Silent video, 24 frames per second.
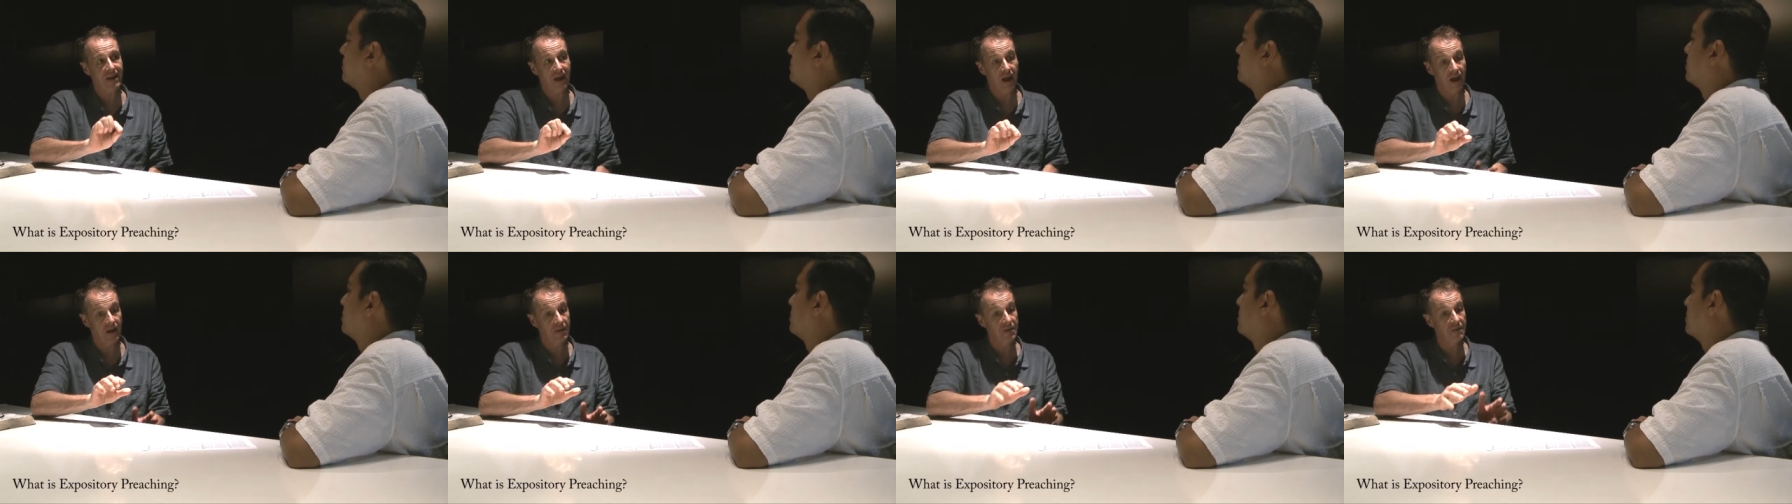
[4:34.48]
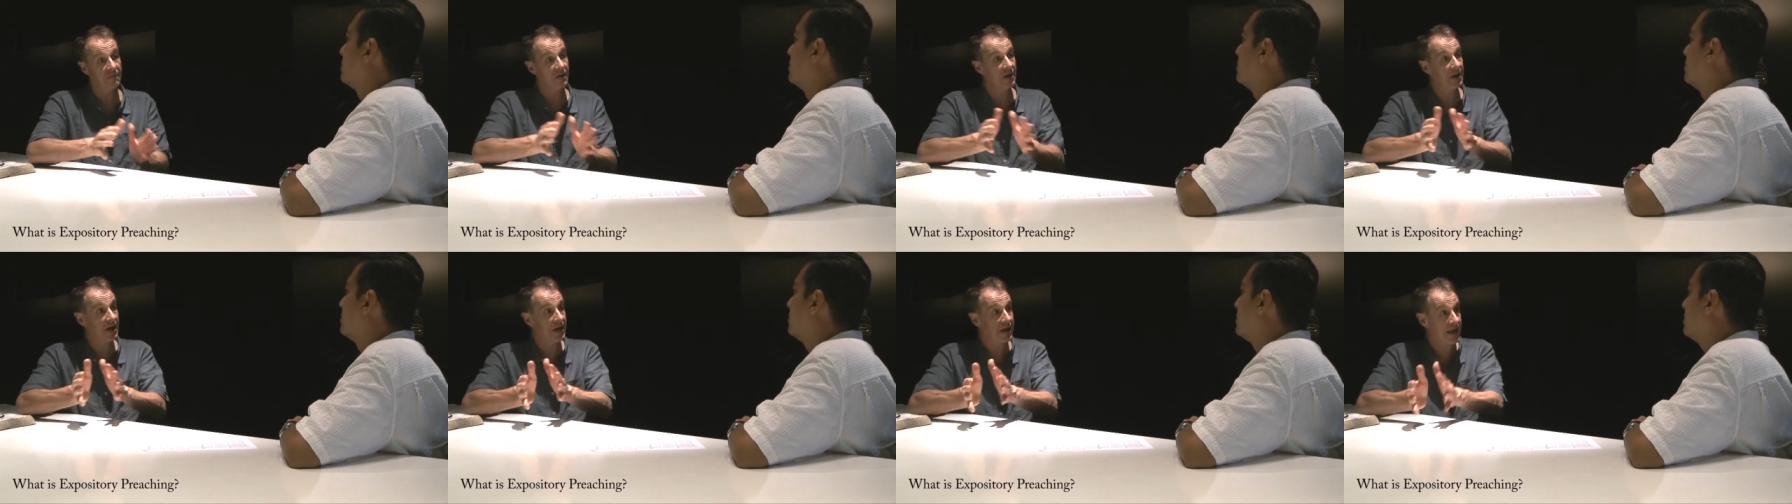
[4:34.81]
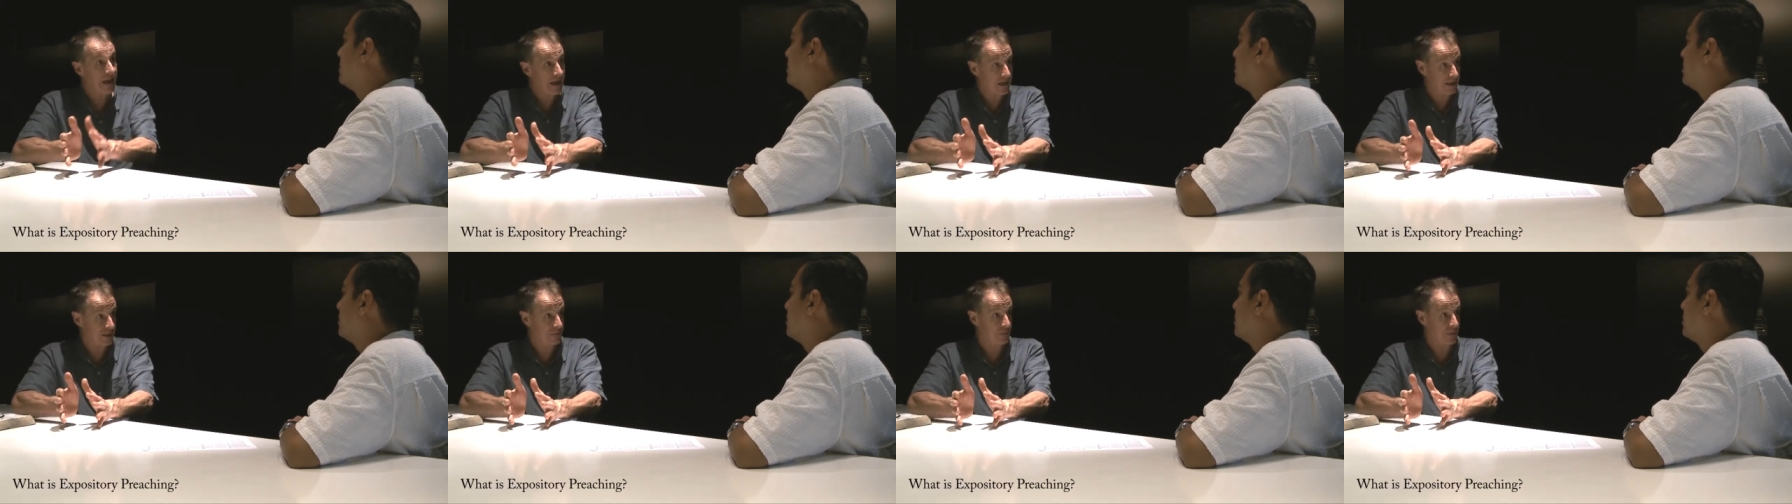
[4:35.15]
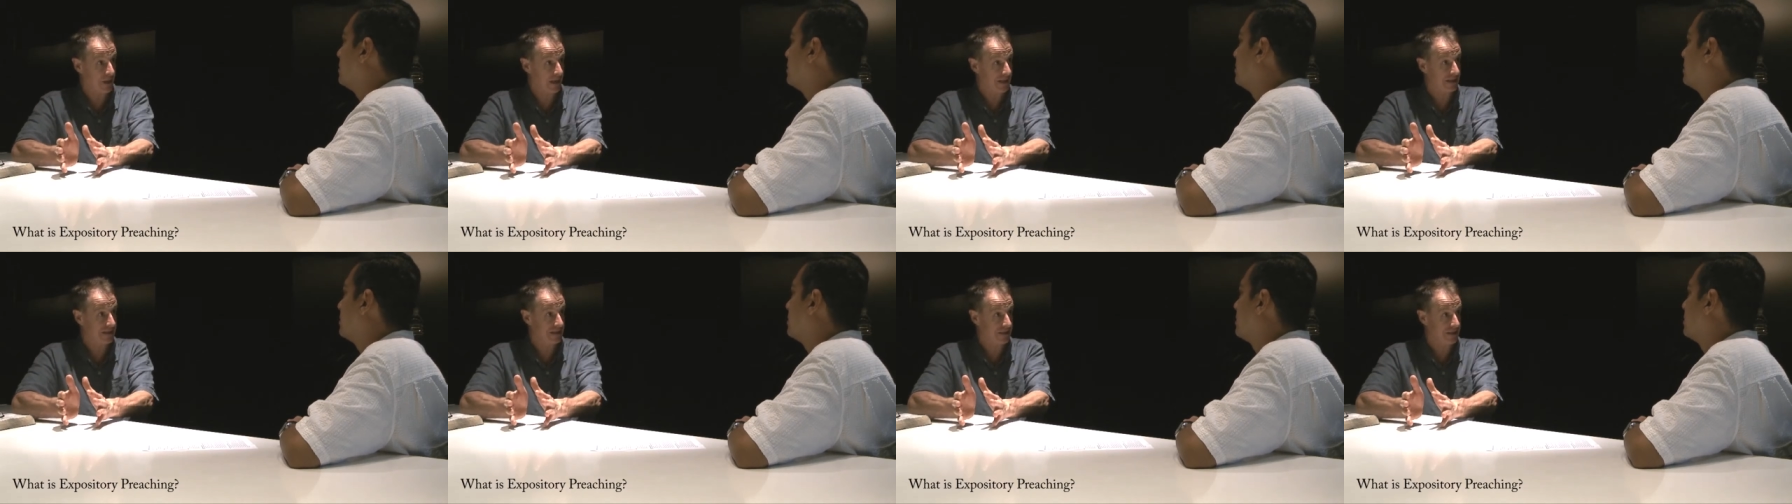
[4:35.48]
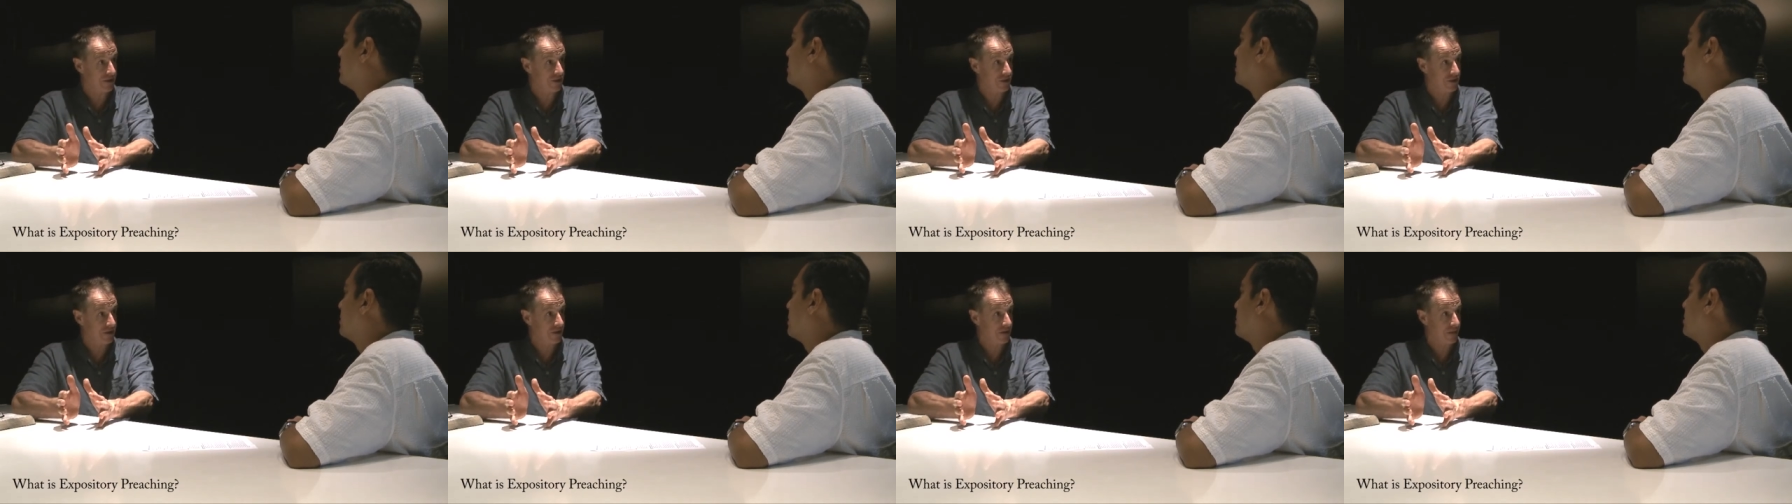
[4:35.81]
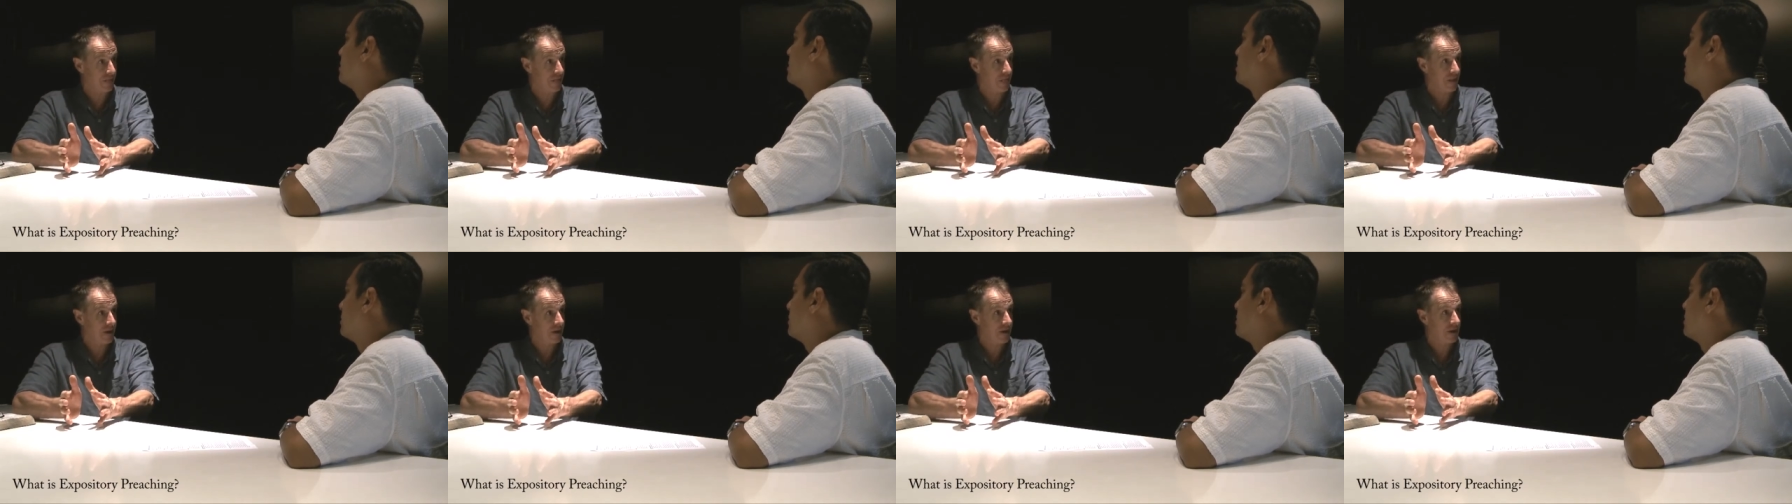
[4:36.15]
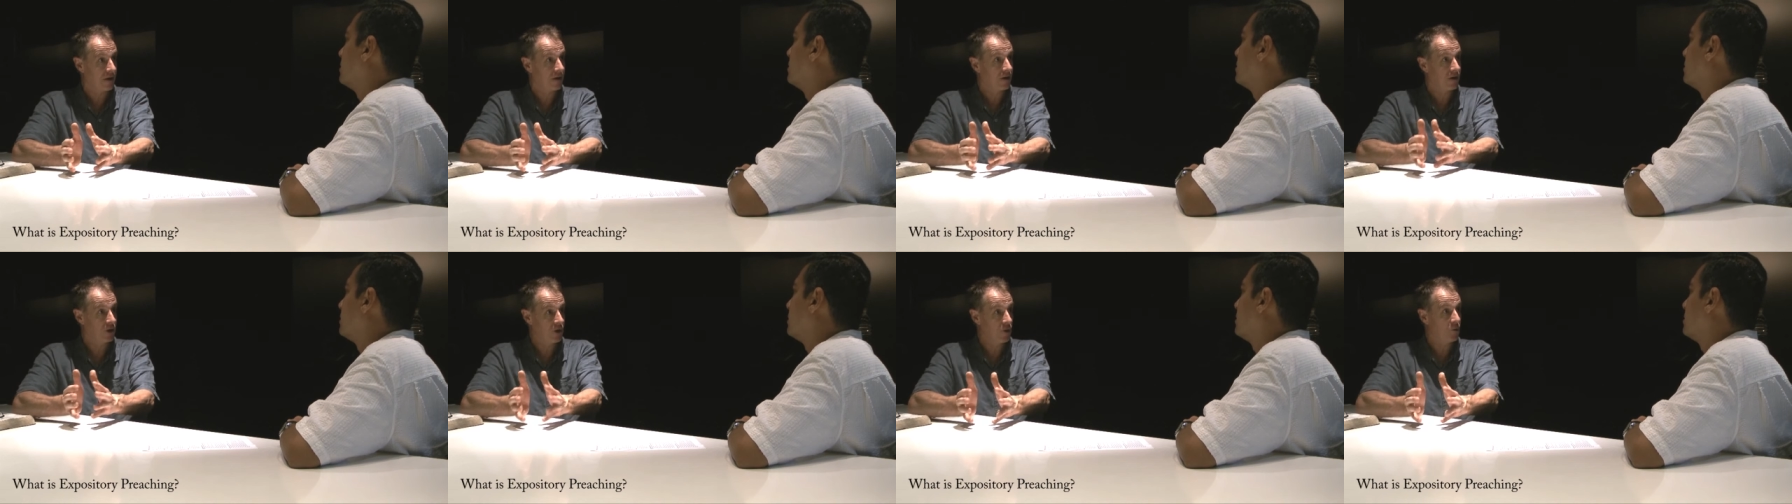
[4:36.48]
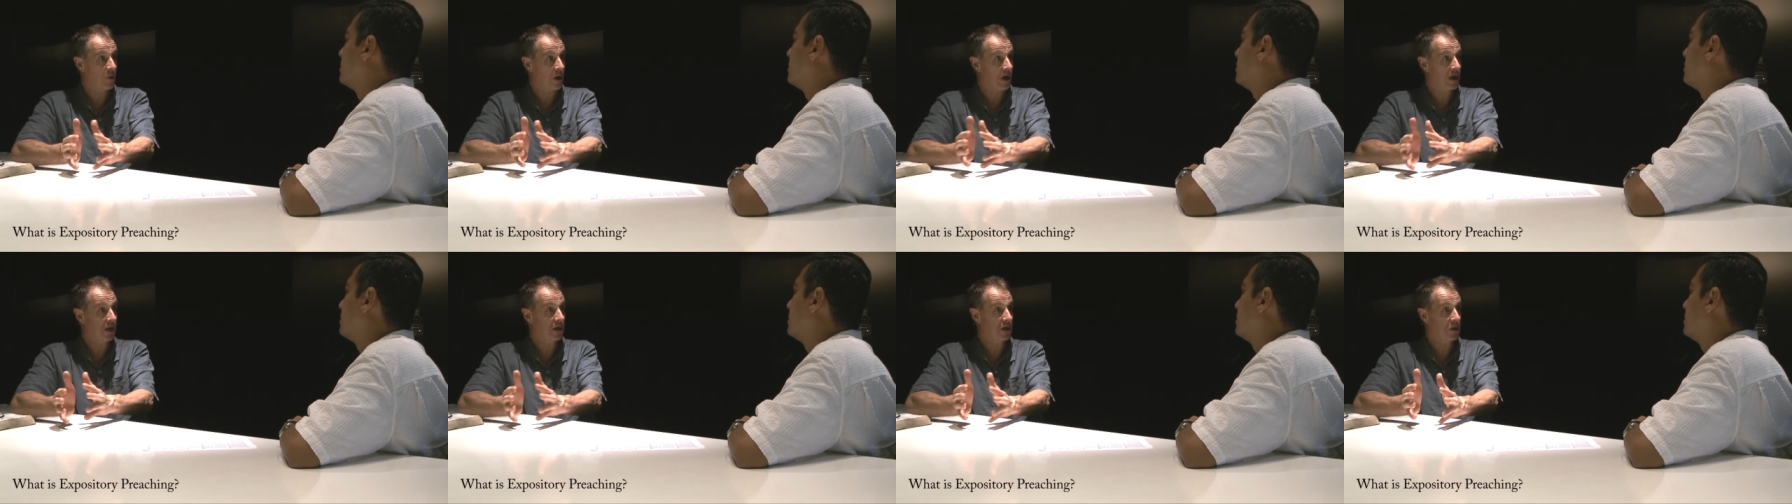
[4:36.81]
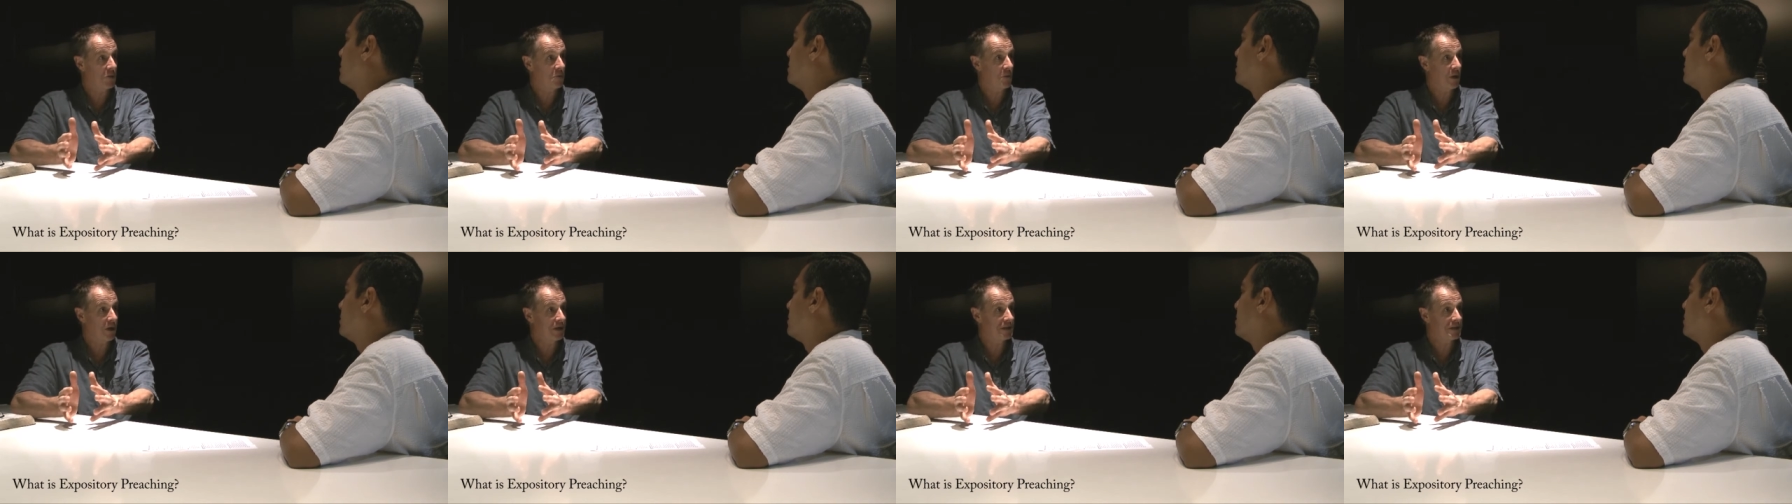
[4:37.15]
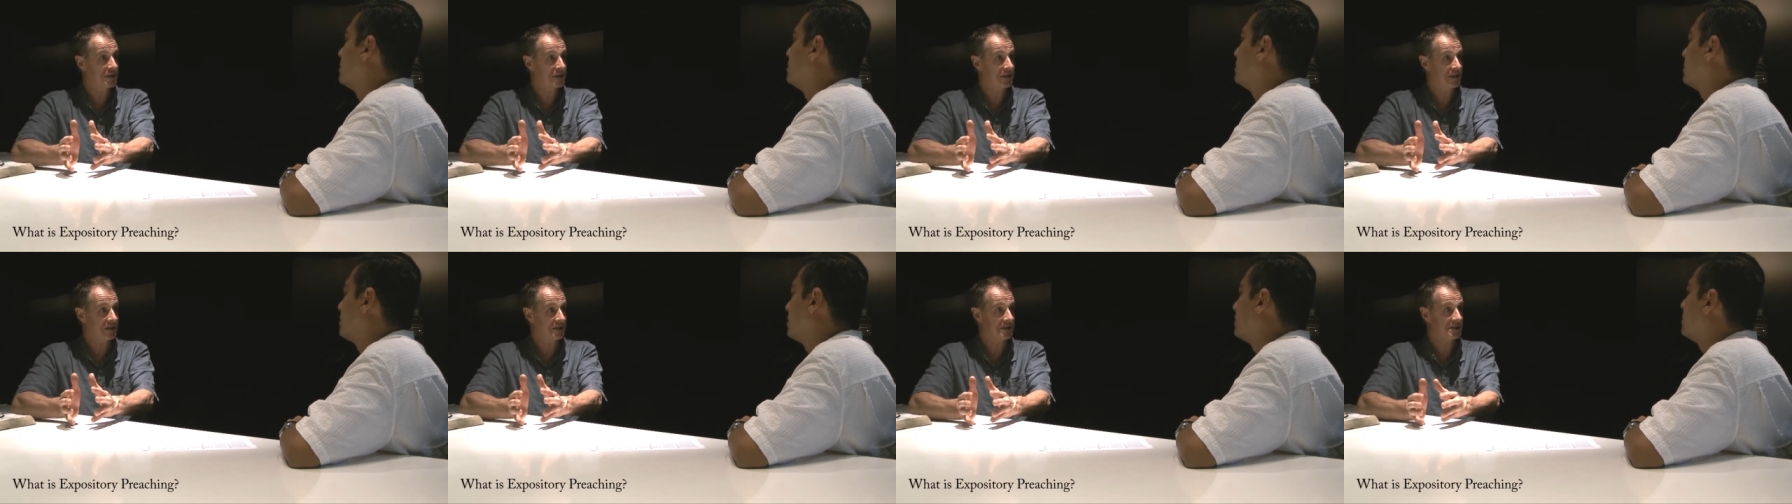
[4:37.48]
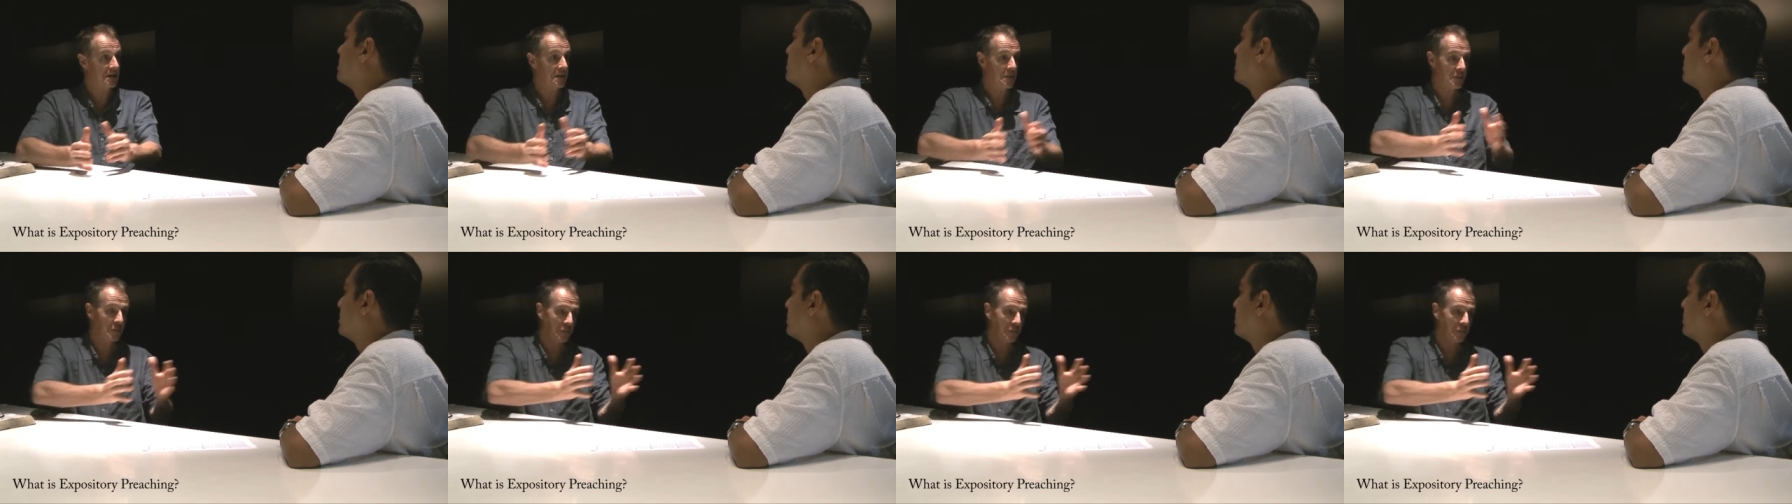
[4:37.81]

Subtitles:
Now, the very next passage, new wine, new wineskins.